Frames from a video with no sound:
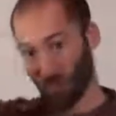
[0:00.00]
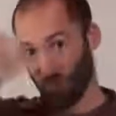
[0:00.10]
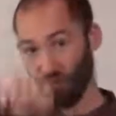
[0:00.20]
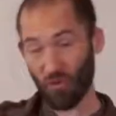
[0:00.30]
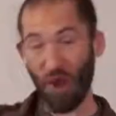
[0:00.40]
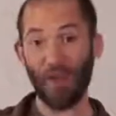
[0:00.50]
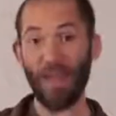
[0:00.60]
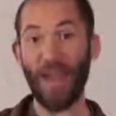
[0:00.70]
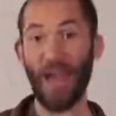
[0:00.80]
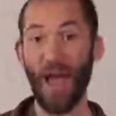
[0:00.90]
or draw
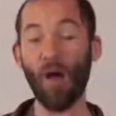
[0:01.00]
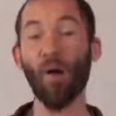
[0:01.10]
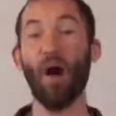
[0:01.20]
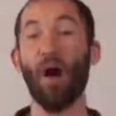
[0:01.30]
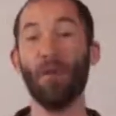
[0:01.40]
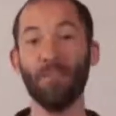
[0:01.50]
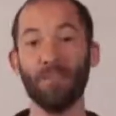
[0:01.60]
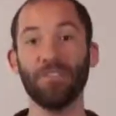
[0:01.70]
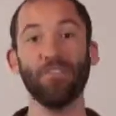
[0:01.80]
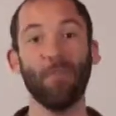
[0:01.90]
that out on
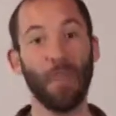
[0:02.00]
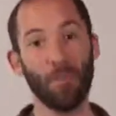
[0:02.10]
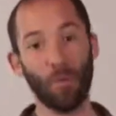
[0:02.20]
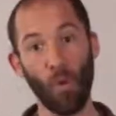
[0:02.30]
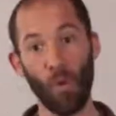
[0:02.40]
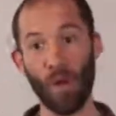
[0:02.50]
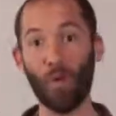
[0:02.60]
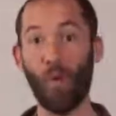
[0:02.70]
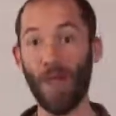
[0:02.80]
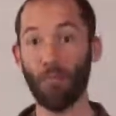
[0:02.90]
pieces of paper or a
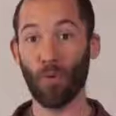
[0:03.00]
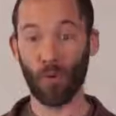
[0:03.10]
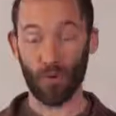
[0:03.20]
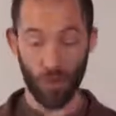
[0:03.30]
whiteboard.